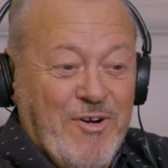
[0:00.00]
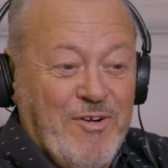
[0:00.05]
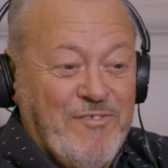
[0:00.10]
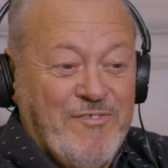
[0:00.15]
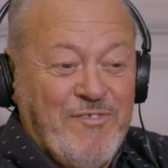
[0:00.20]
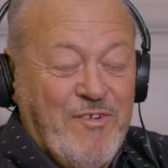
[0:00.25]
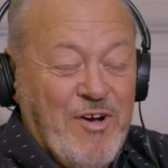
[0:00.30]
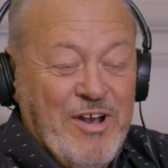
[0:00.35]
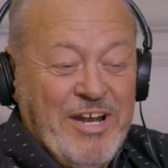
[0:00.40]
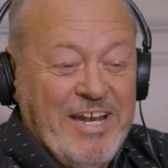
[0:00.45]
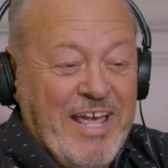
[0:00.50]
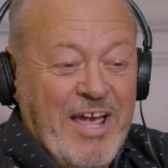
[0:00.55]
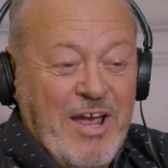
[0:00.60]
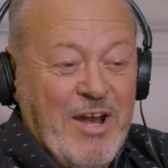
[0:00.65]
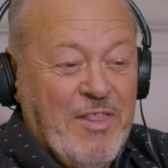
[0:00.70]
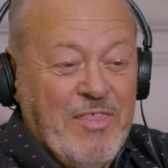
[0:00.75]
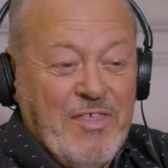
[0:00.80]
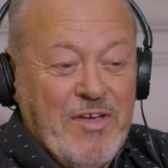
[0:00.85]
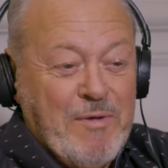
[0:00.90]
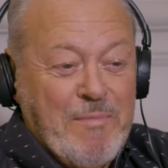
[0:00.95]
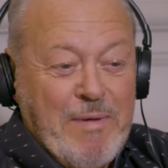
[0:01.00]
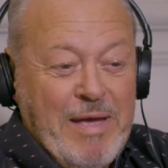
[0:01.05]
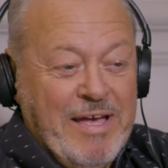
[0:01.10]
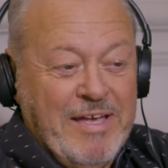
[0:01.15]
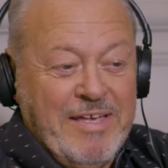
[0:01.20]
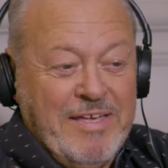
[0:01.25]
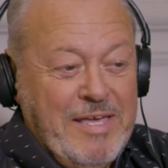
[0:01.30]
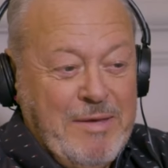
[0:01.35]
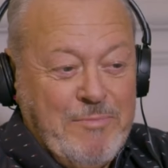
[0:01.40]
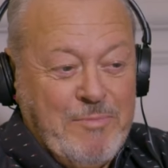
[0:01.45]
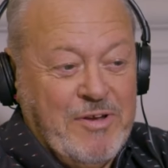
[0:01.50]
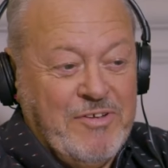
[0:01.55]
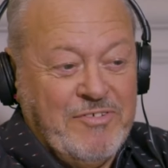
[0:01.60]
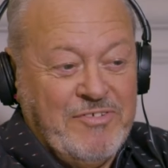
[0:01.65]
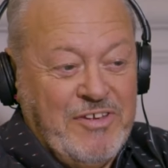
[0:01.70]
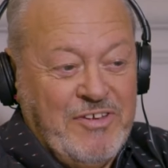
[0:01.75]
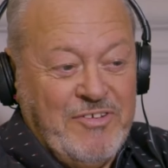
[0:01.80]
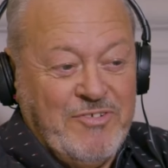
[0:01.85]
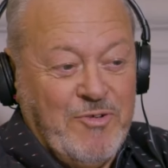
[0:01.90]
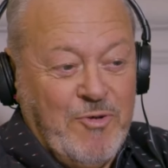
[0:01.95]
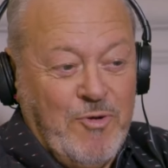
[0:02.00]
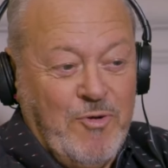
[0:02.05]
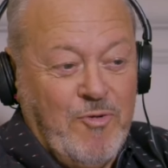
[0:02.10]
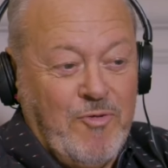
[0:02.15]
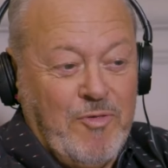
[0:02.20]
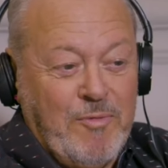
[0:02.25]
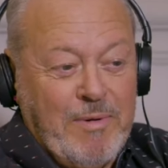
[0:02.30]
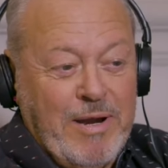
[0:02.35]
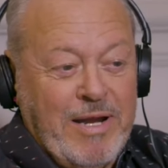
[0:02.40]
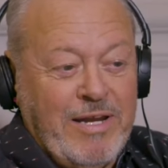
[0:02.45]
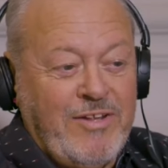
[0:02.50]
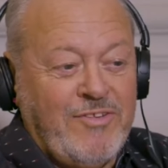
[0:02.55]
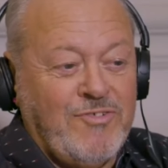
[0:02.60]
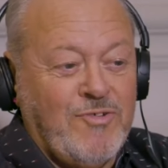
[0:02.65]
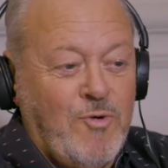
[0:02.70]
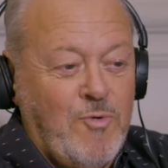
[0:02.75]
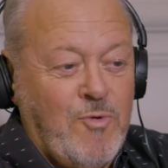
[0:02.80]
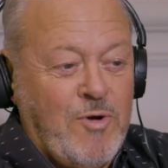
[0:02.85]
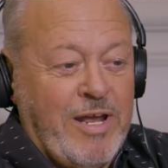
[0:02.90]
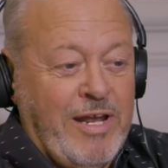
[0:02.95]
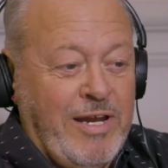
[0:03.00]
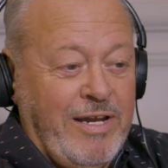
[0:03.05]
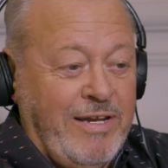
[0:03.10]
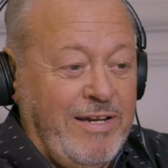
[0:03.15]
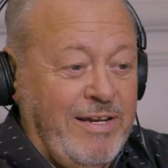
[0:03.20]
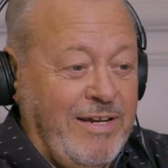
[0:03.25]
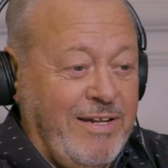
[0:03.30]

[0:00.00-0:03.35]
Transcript: got to find out anything about him, because he's doing all the bloody talking.